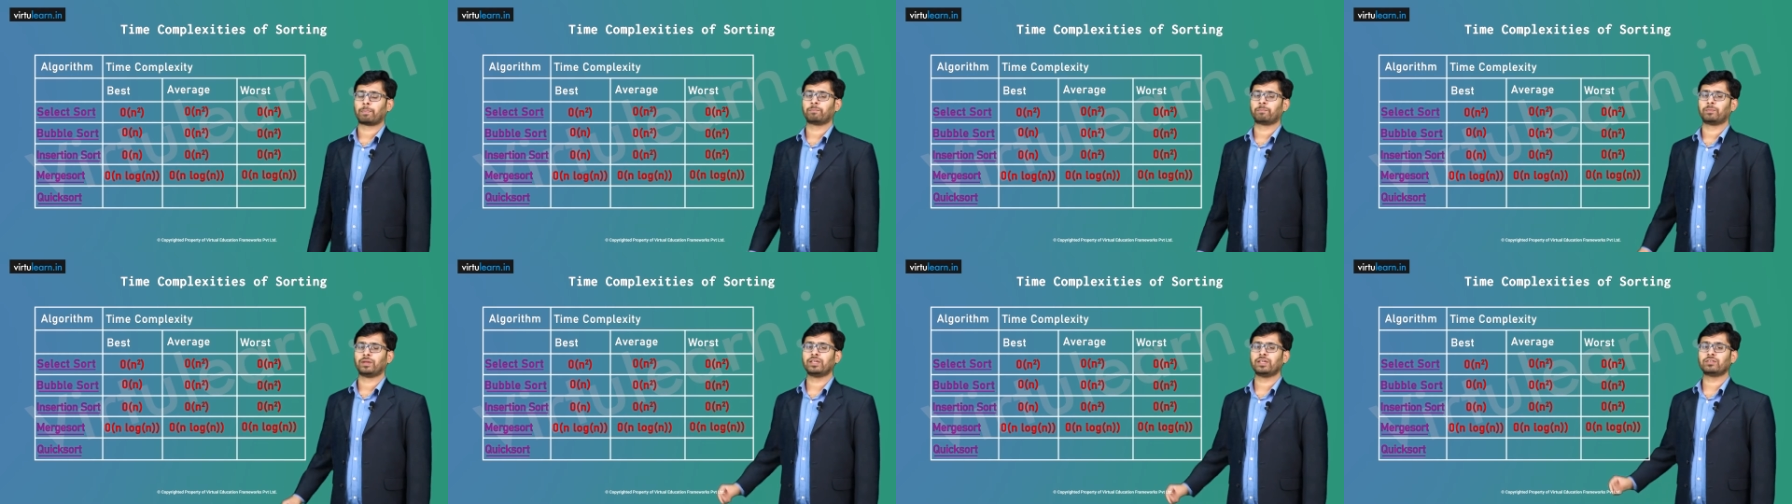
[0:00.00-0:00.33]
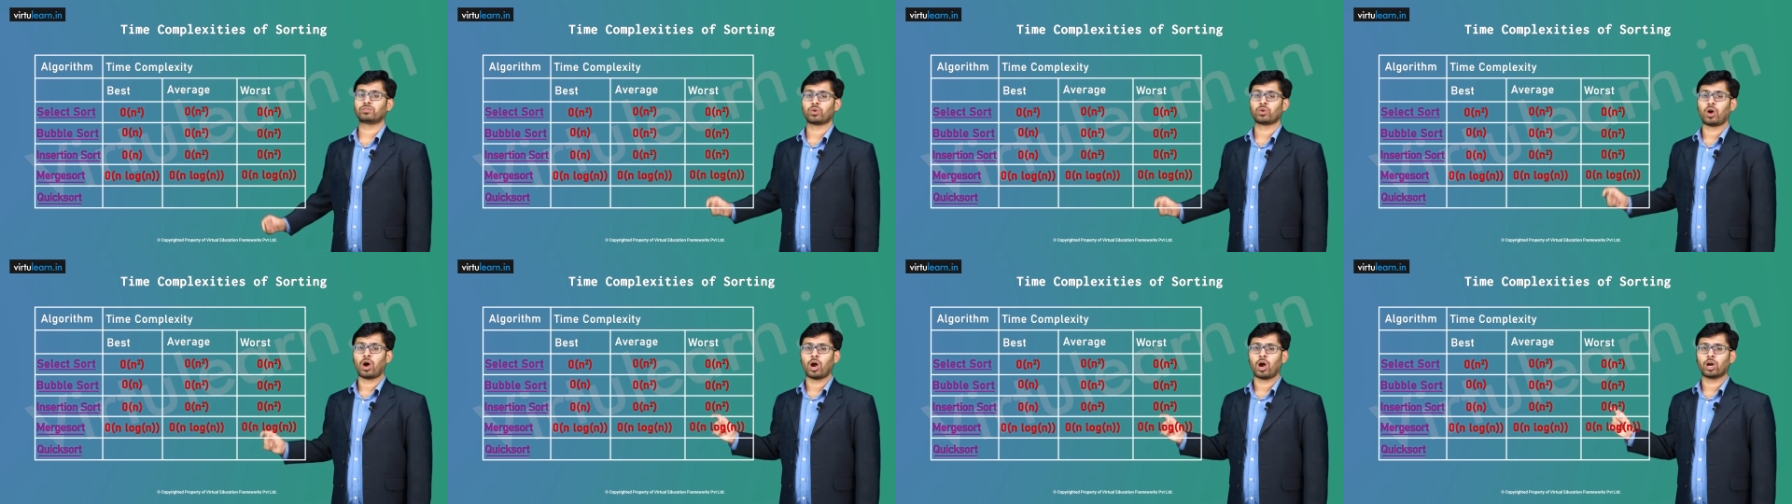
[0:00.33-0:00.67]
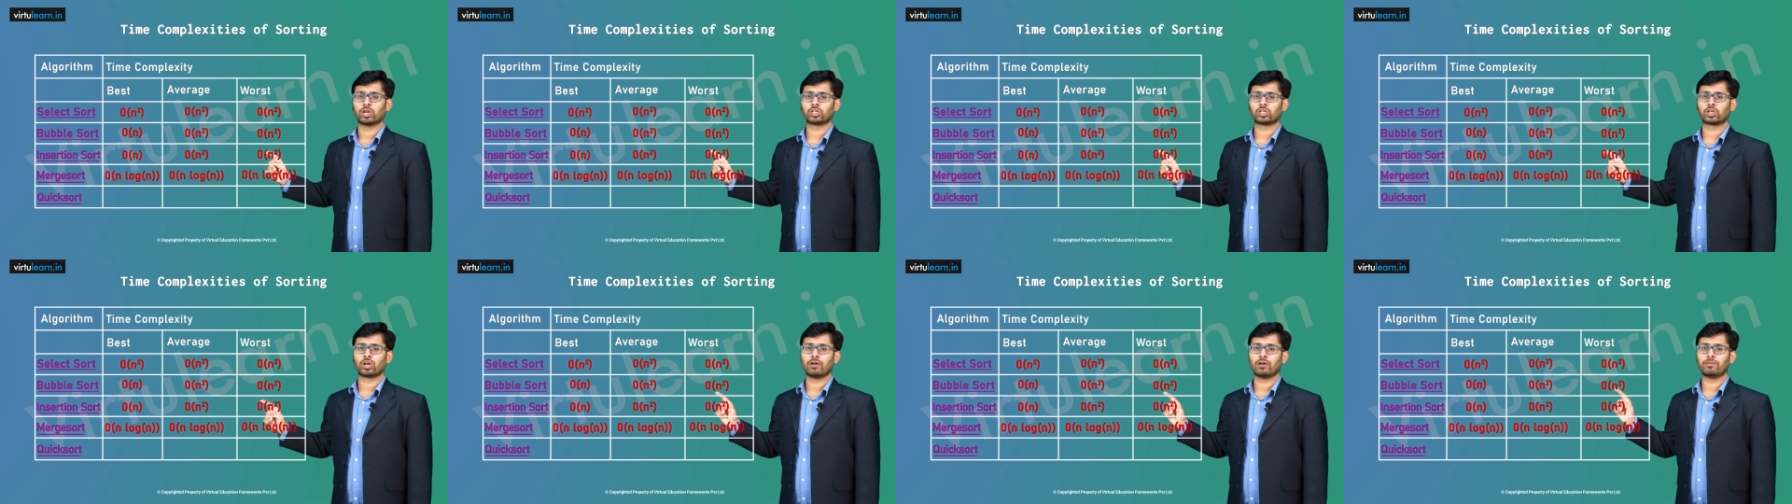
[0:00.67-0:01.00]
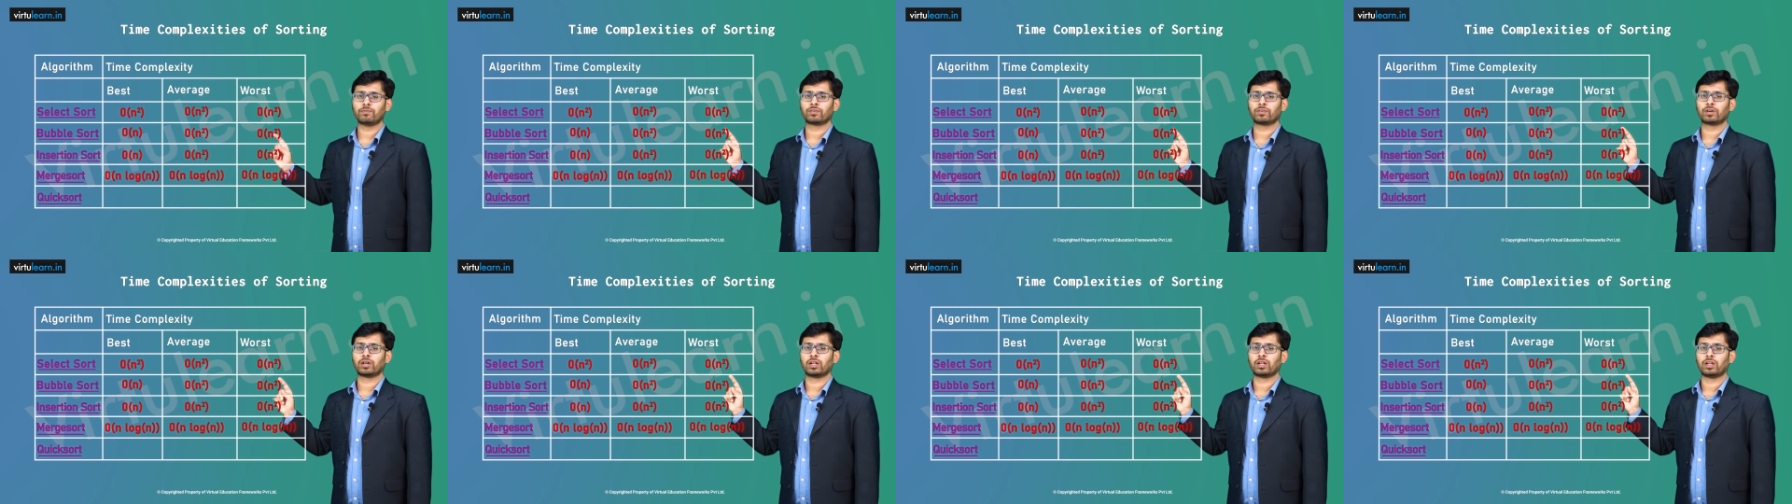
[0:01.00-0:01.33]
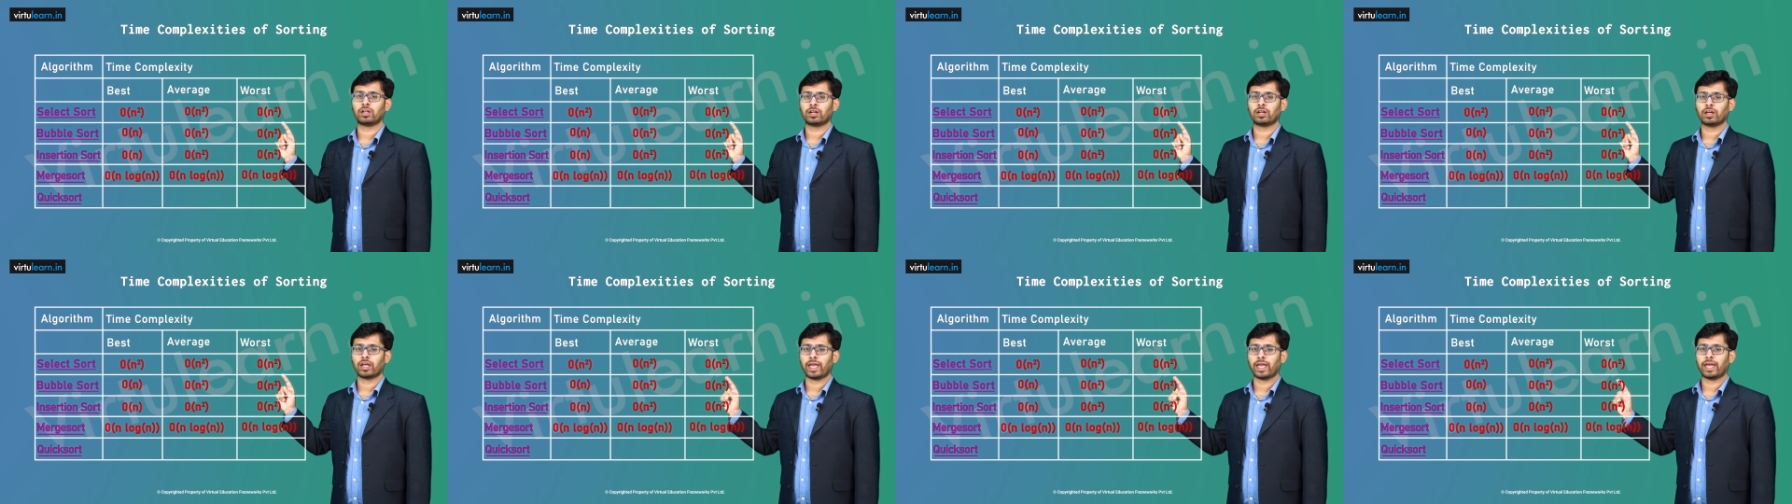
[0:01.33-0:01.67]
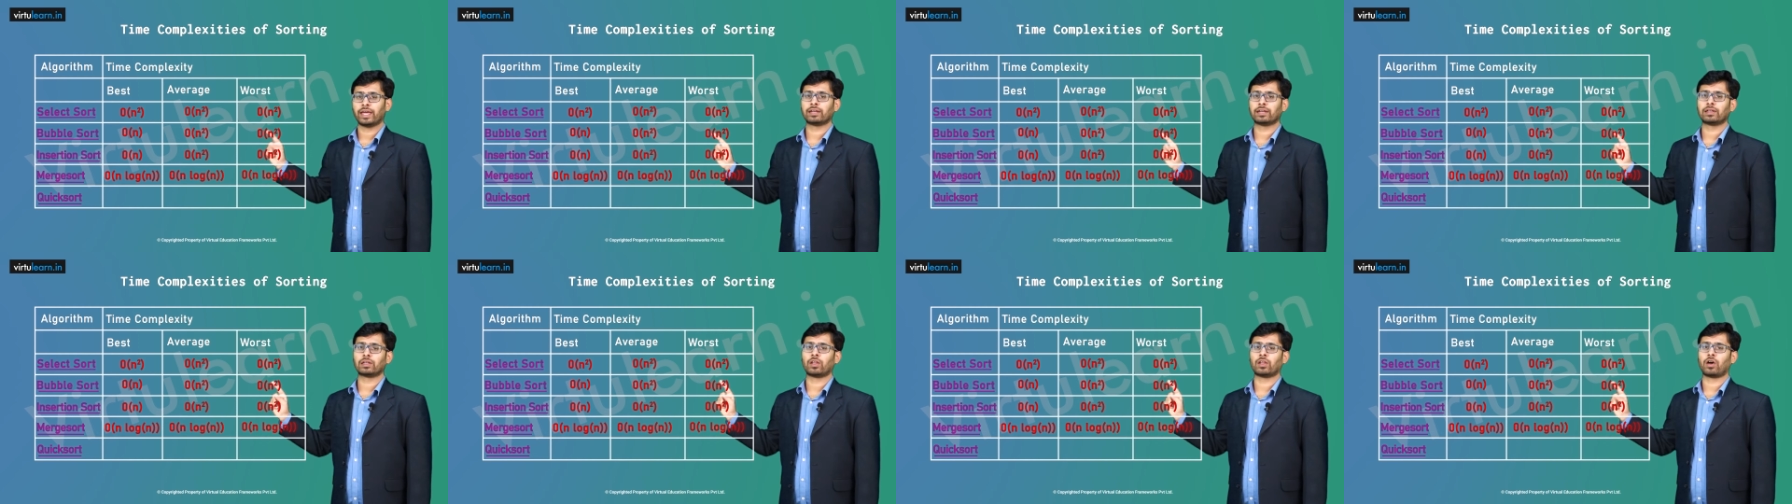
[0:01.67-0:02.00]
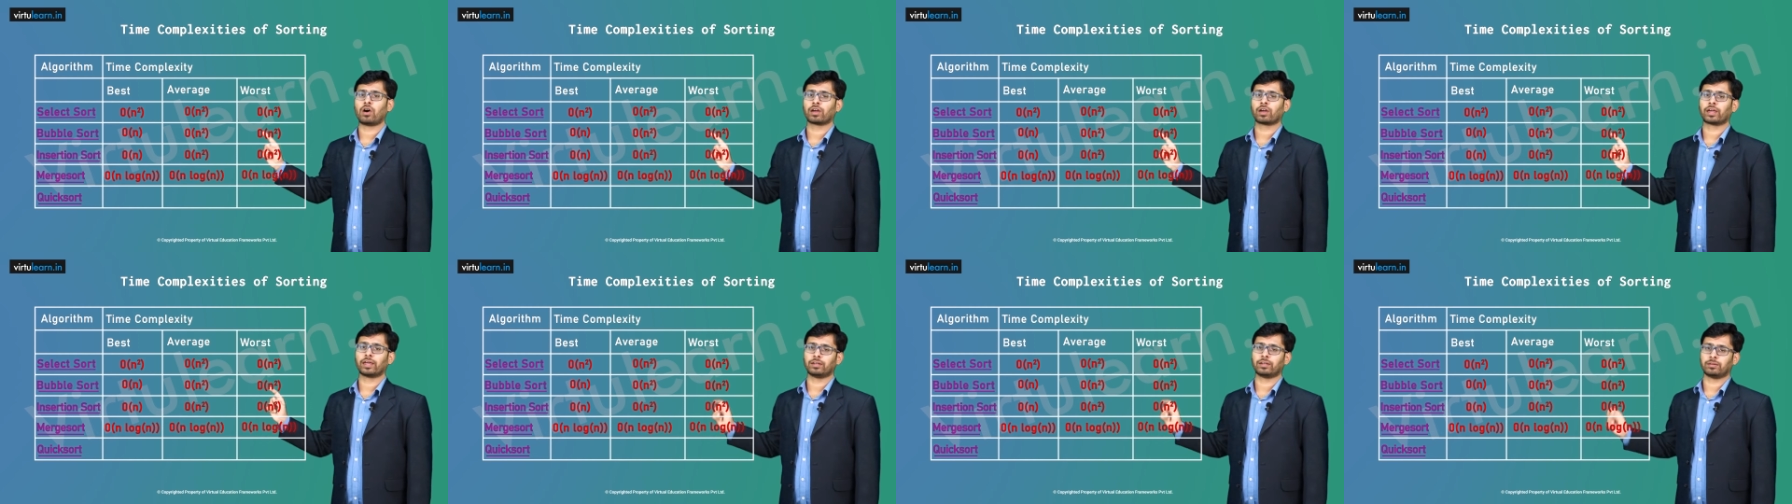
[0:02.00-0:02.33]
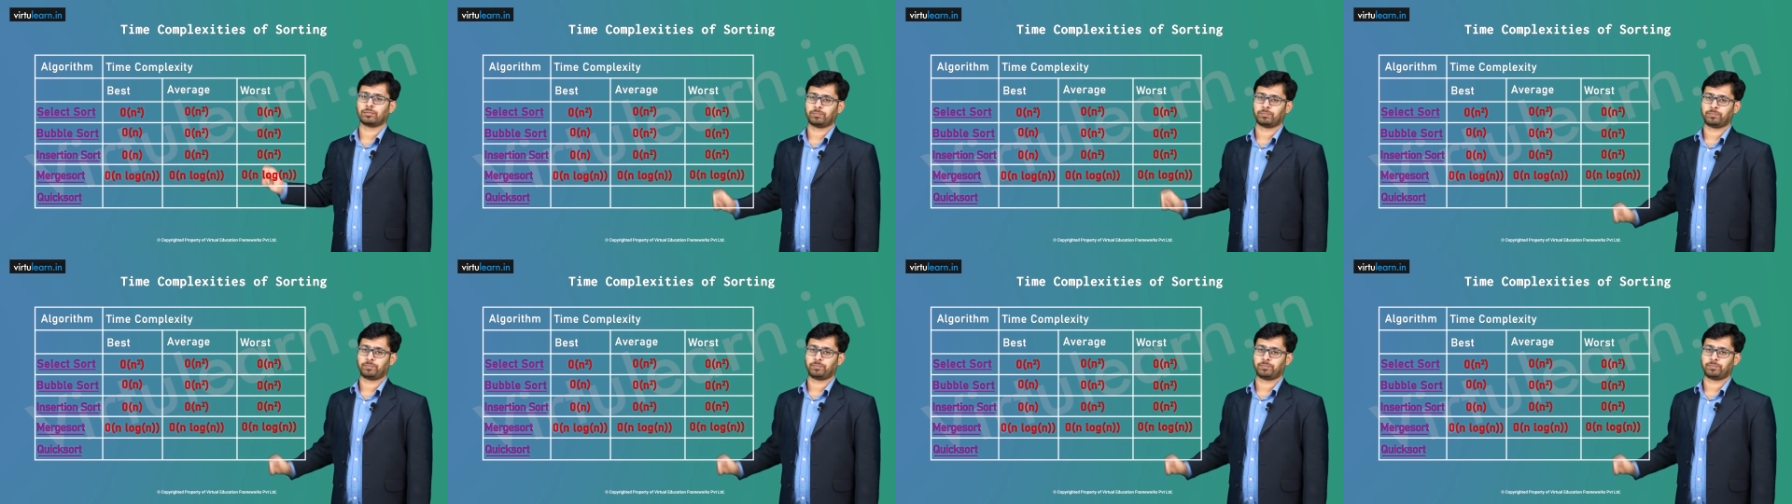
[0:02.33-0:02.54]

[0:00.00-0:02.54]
is order of n log n.